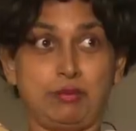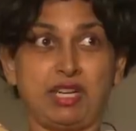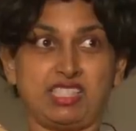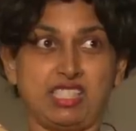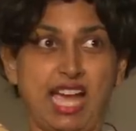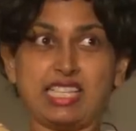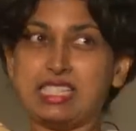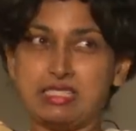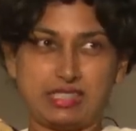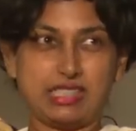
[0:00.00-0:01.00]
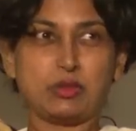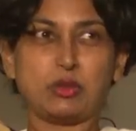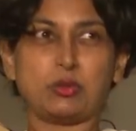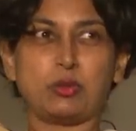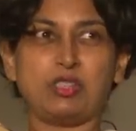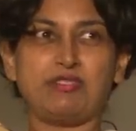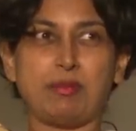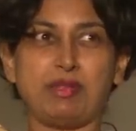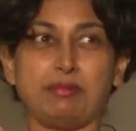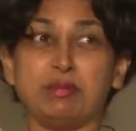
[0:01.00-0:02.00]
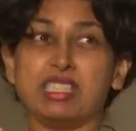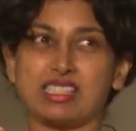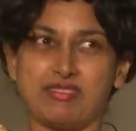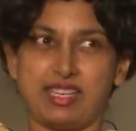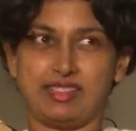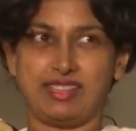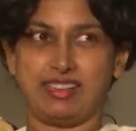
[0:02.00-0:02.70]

but uh, I didn't really go to Holy Family. Bertha went